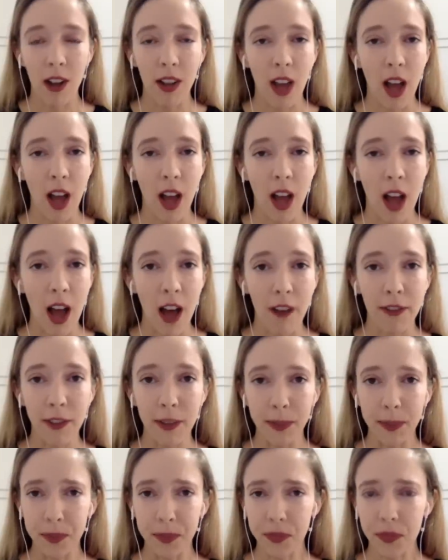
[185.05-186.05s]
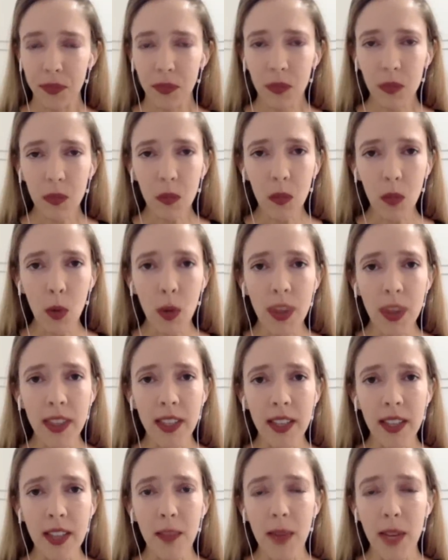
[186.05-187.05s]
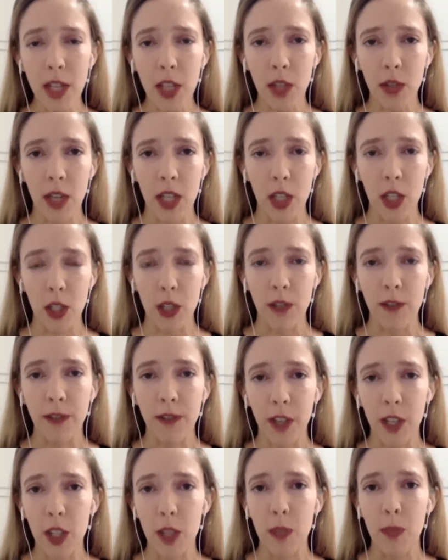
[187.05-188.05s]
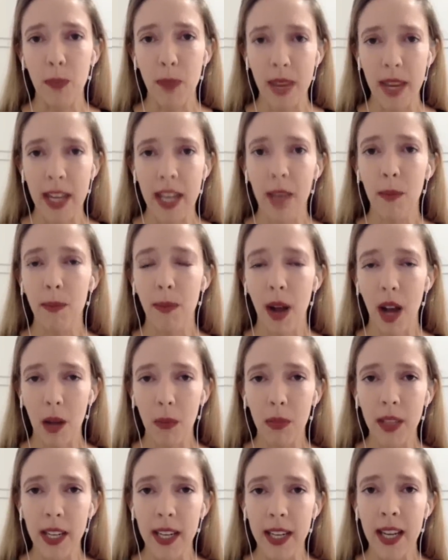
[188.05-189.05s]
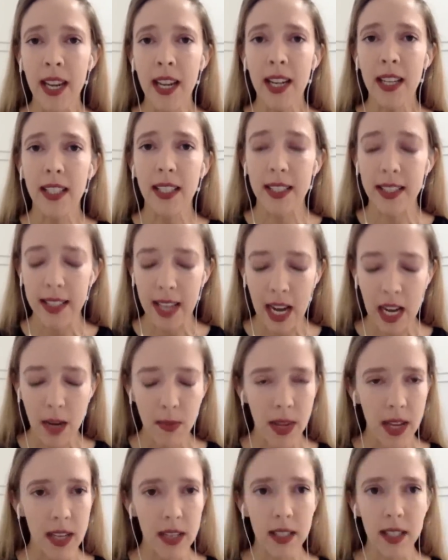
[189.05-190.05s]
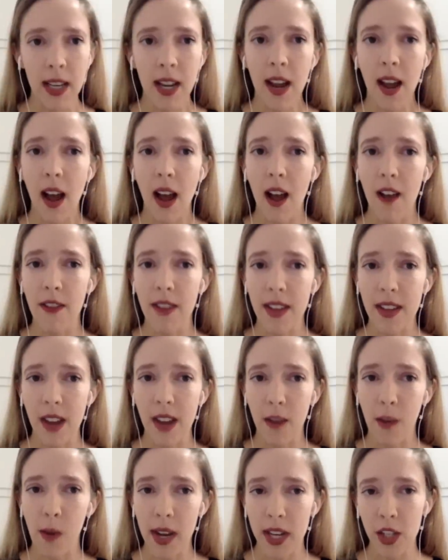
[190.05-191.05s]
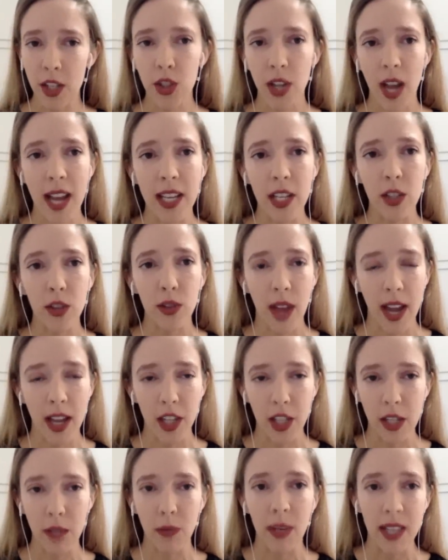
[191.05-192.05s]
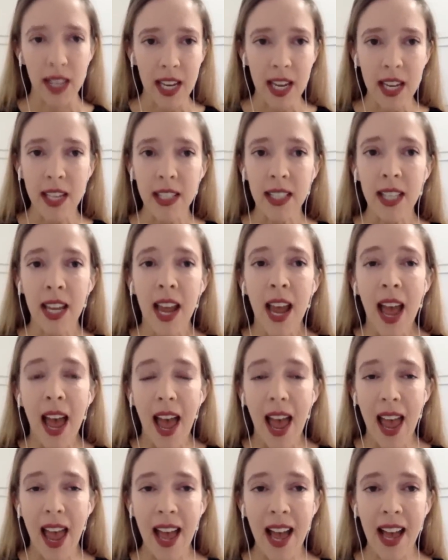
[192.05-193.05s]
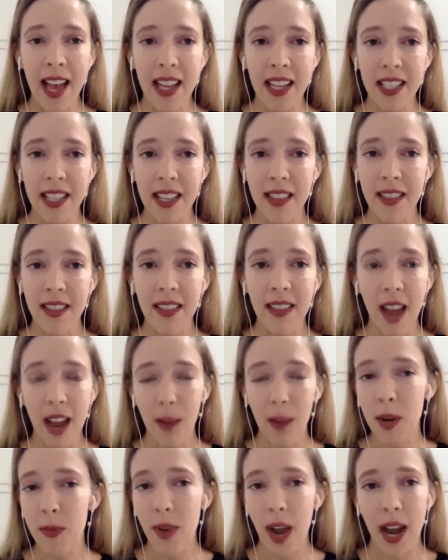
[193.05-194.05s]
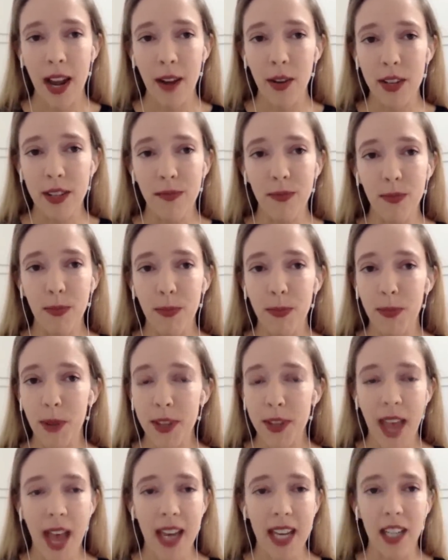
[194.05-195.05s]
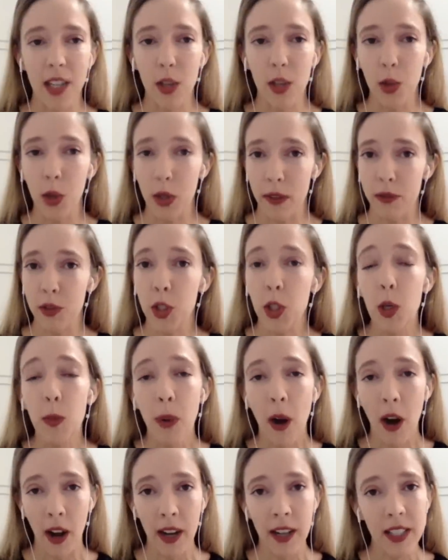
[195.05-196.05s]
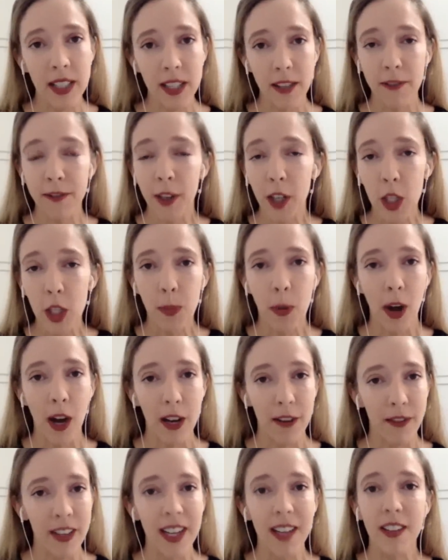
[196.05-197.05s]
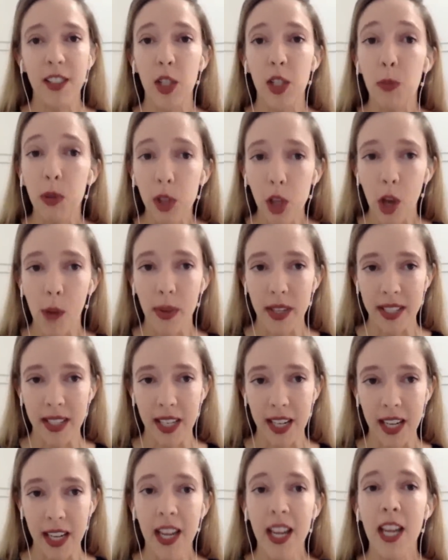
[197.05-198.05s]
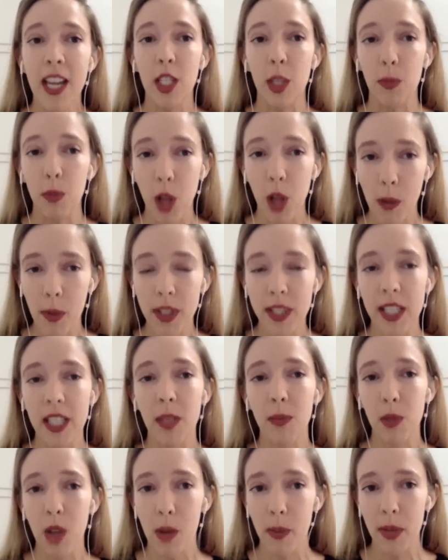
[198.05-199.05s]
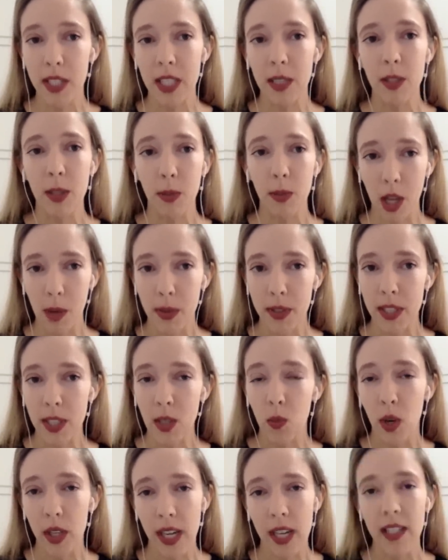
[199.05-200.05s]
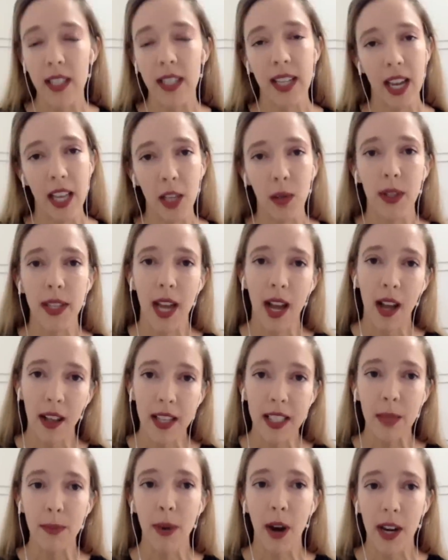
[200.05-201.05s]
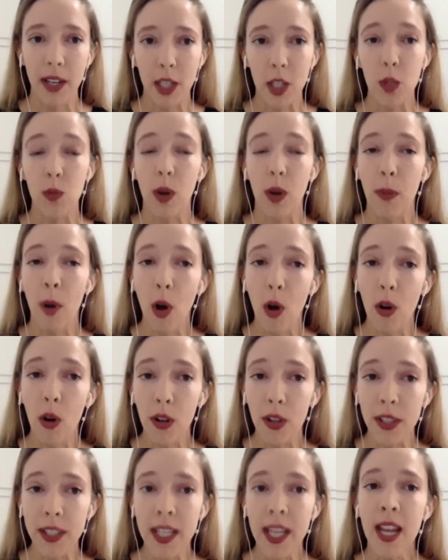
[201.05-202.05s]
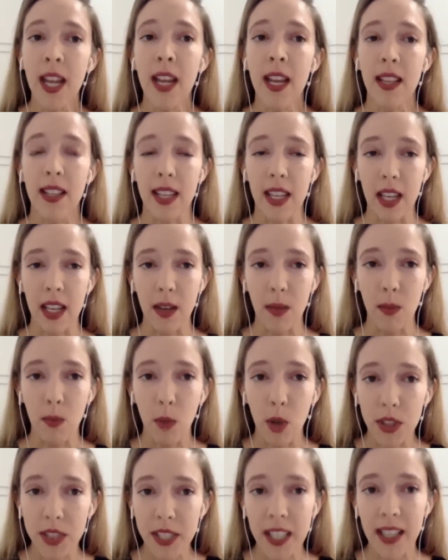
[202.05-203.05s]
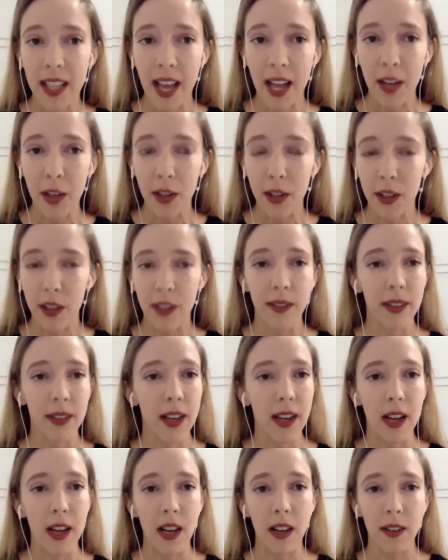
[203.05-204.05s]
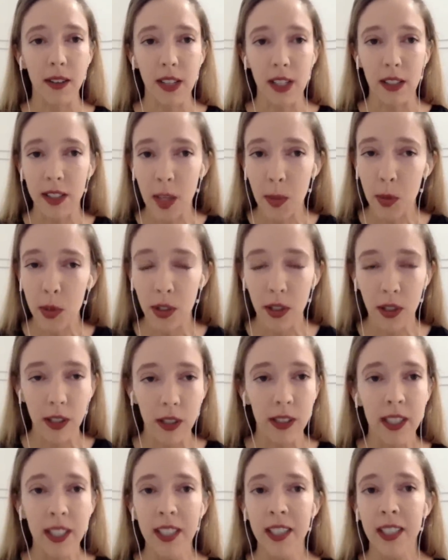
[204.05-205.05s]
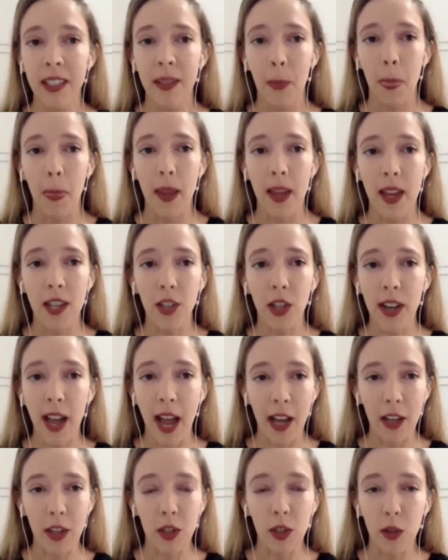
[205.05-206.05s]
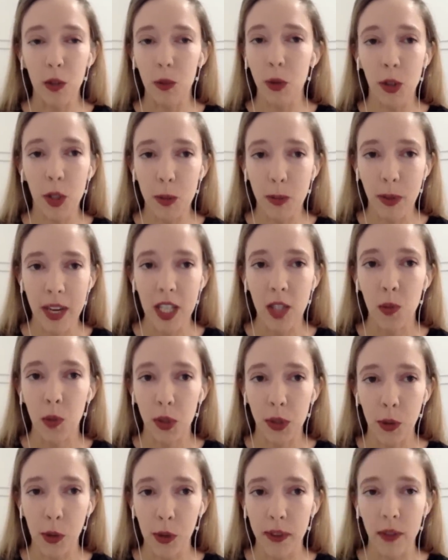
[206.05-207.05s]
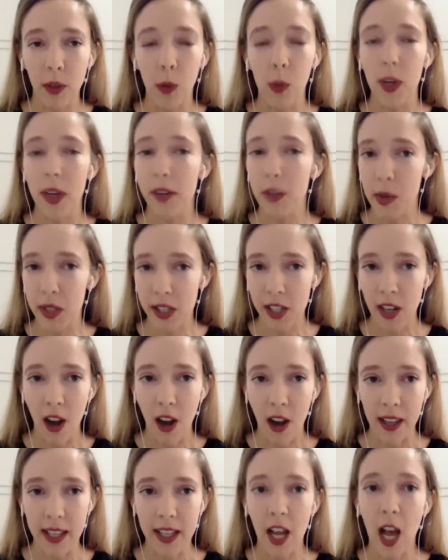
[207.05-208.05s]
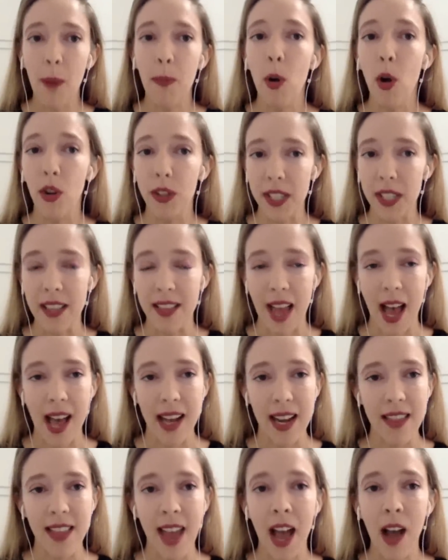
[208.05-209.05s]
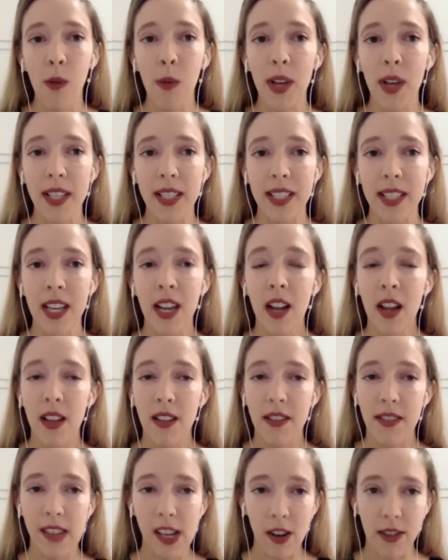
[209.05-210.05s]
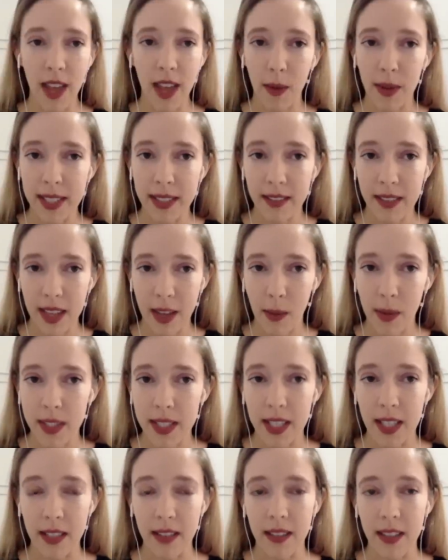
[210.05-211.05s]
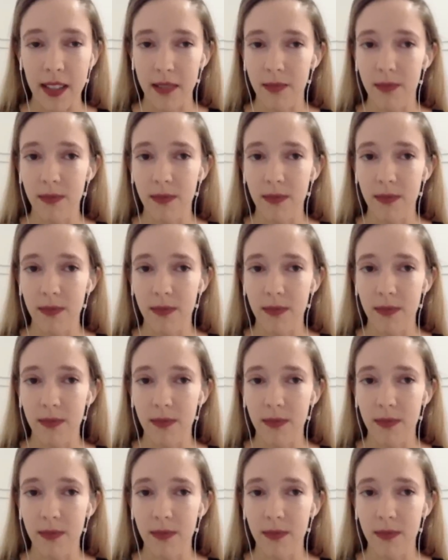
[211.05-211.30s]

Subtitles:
off with the administration's first big public statement of it, of what its China strategy really is. And I would put that into sort of two parts. The first part of it, diplomacy. Diplomacy, diplomacy, diplomacy, working together with allies and partners to uphold the multilateral, you know, liberal, international, rules-based world order, whatever you want to call it, upholding that. And that was, you know, that was the